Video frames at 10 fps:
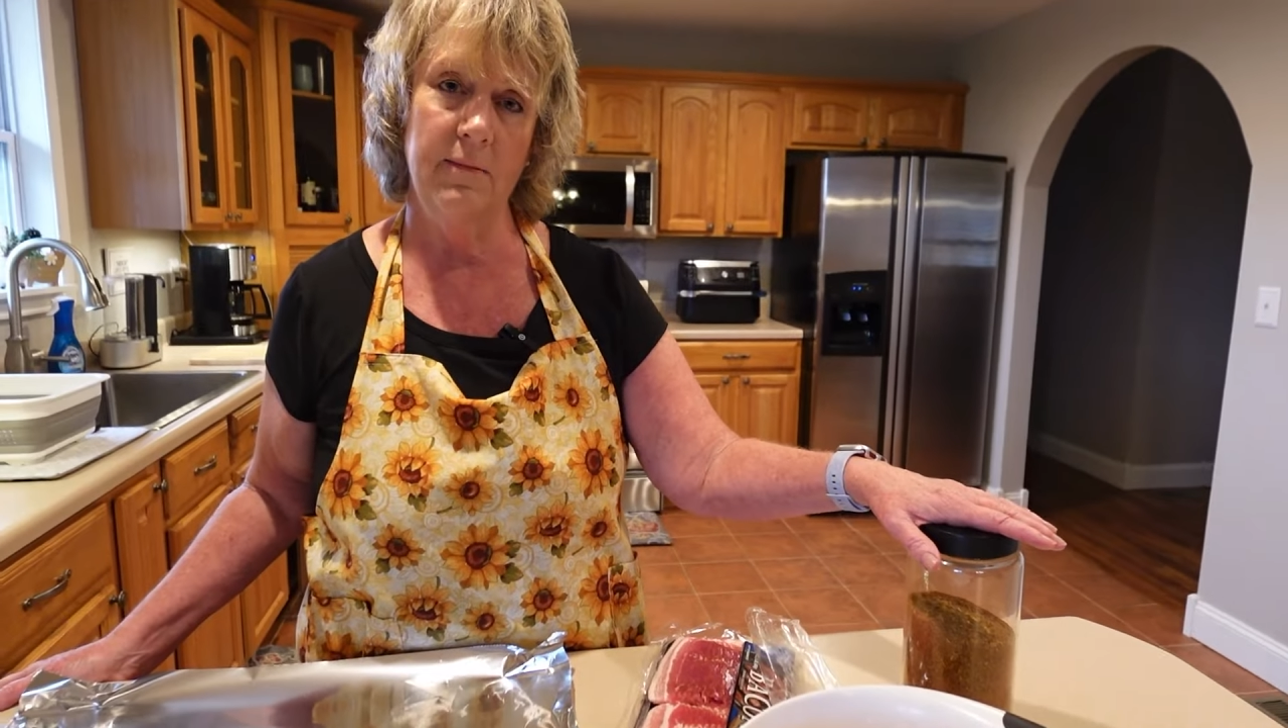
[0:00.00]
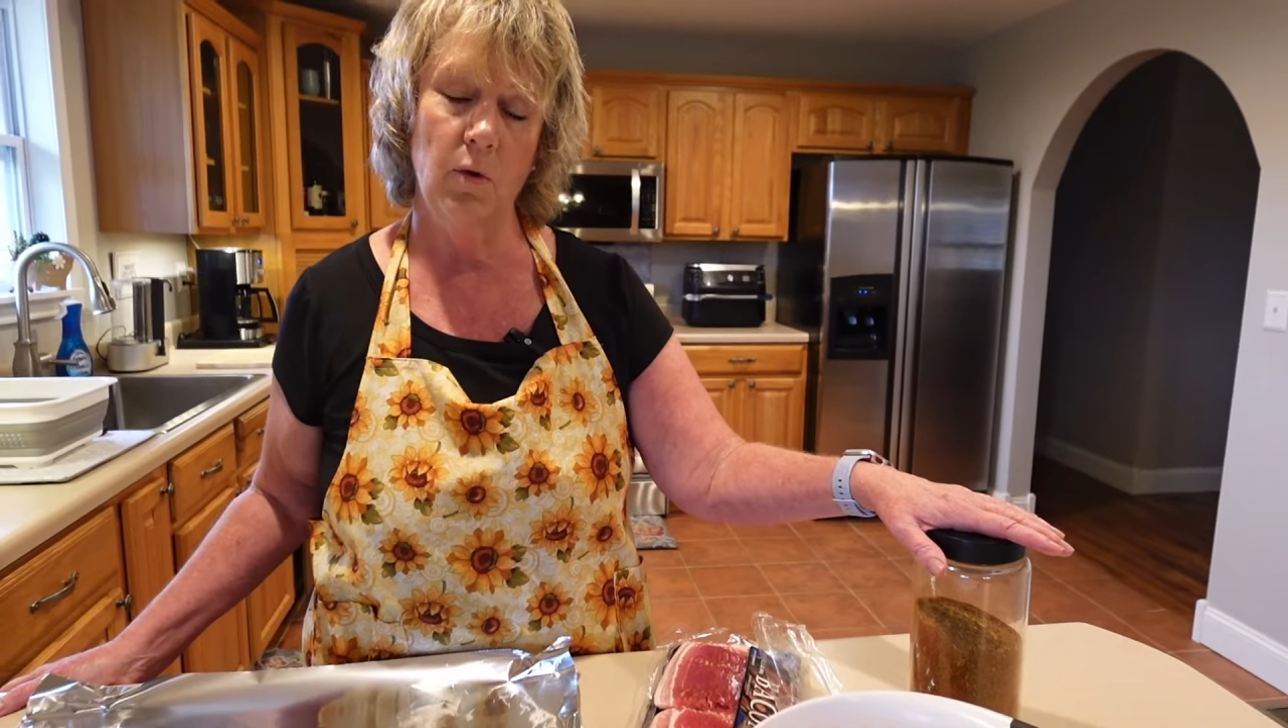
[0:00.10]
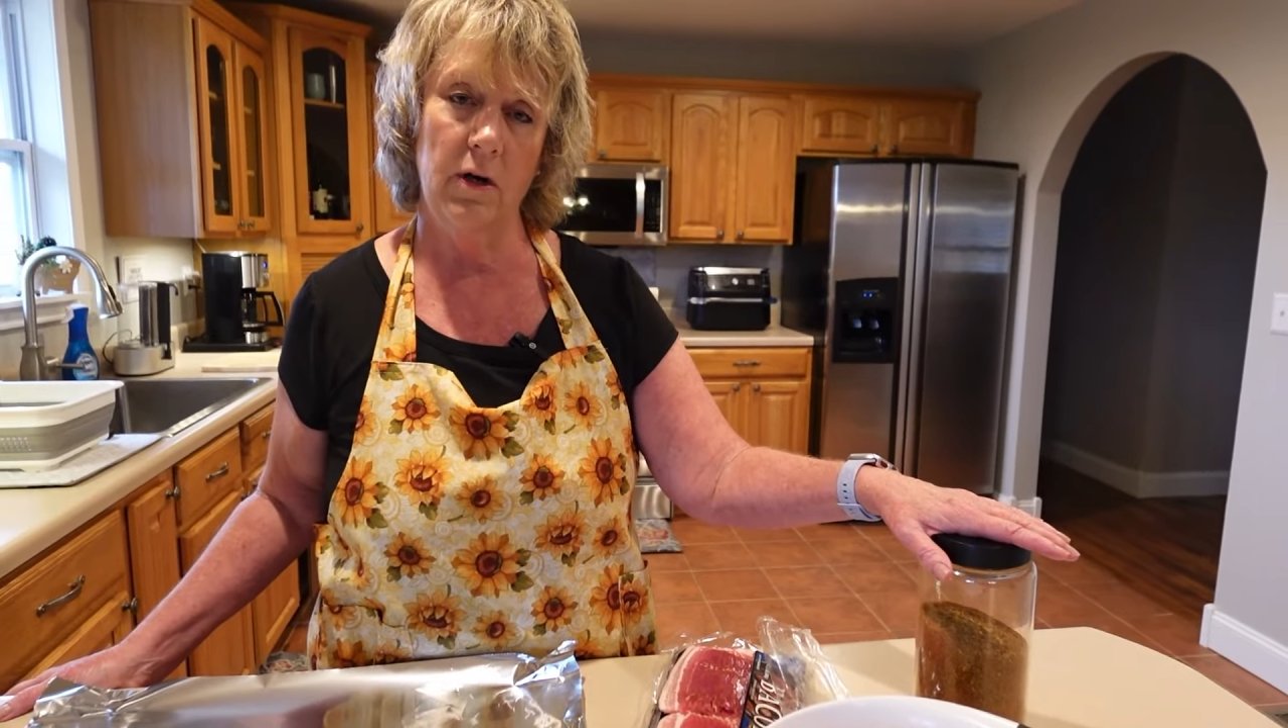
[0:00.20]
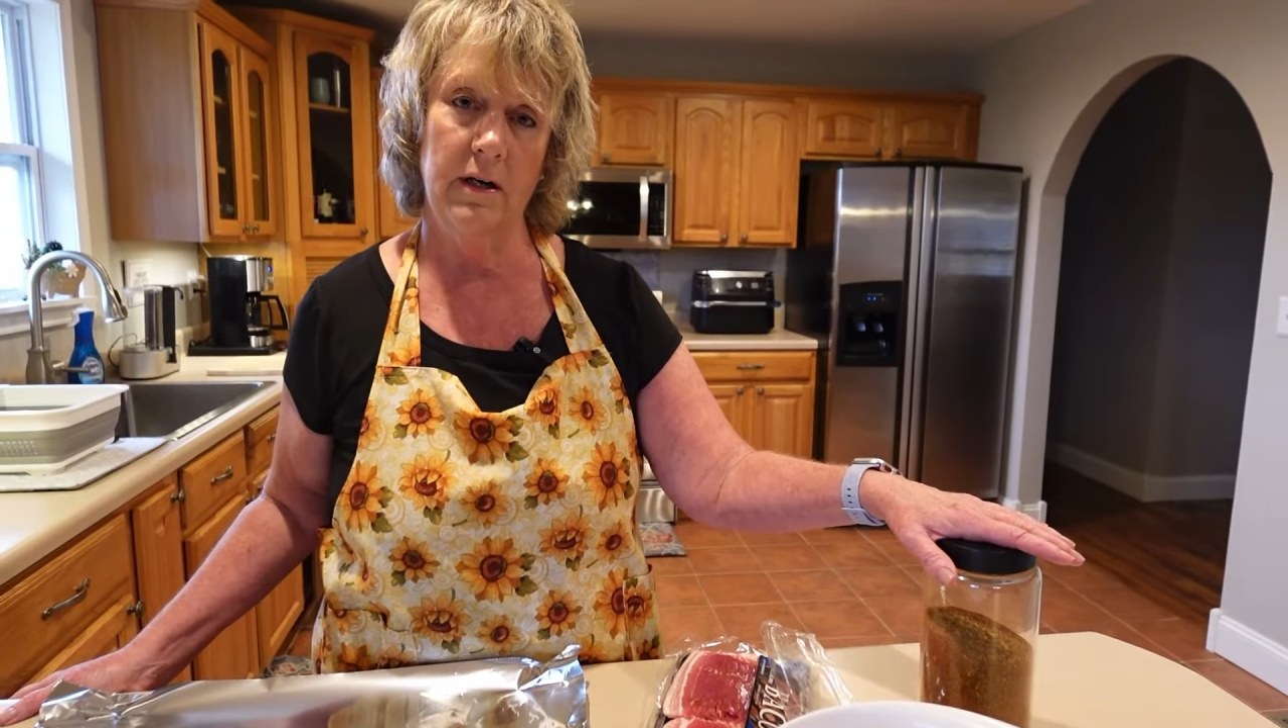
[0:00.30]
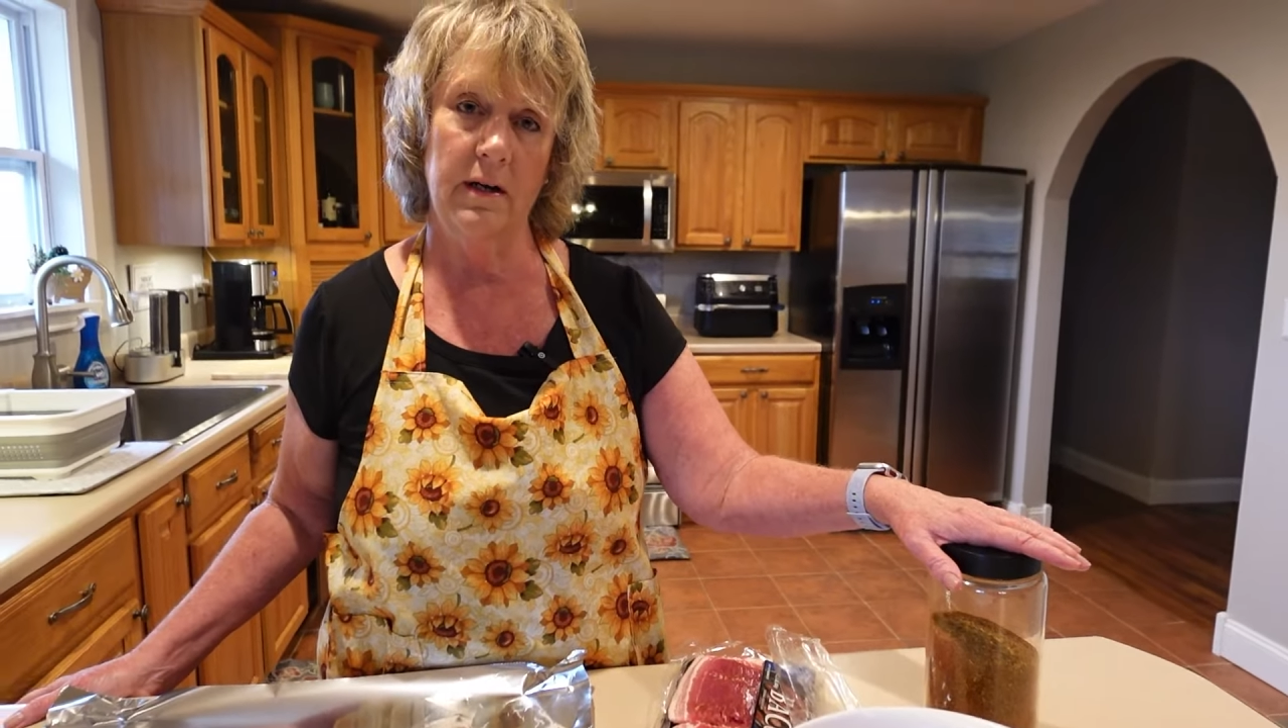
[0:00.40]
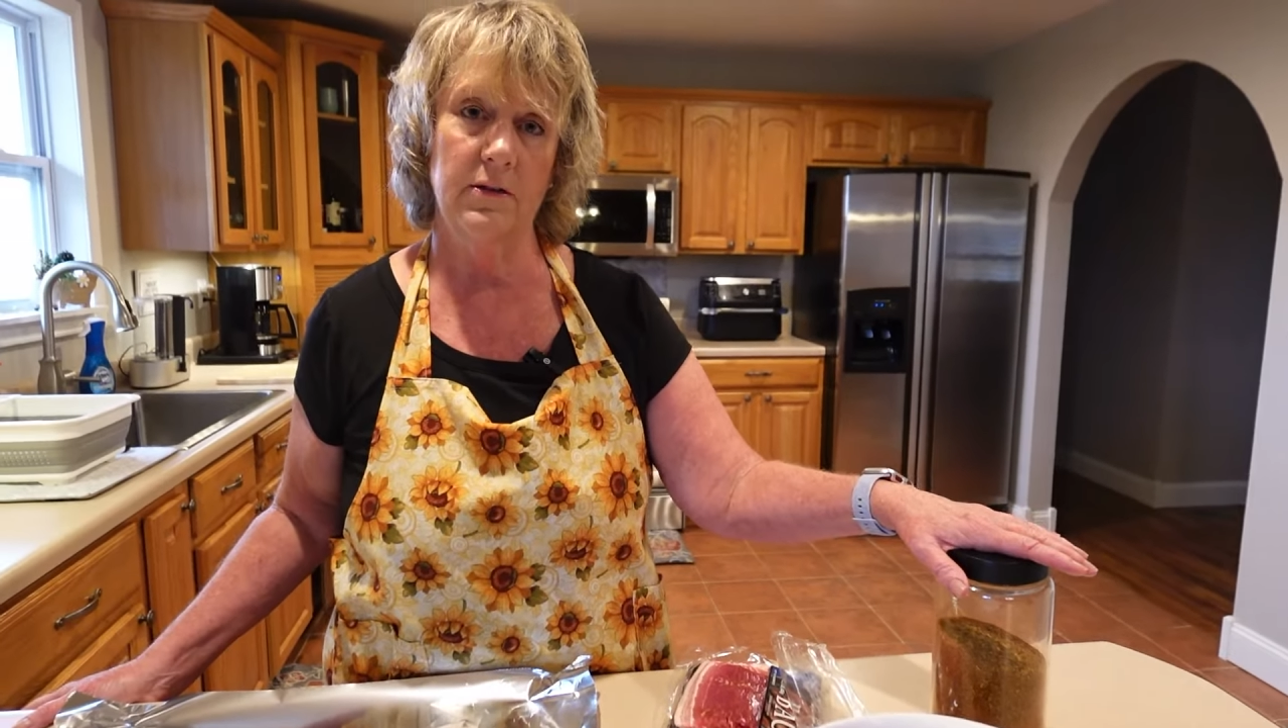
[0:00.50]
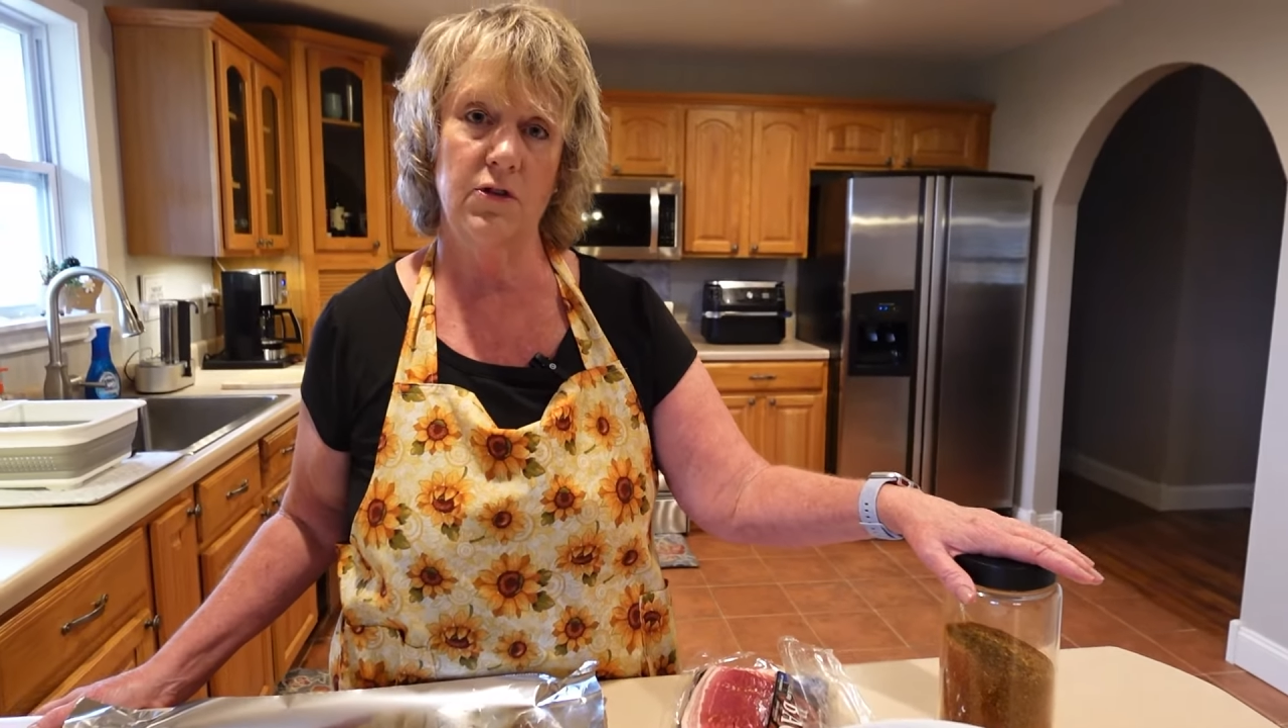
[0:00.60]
we're going to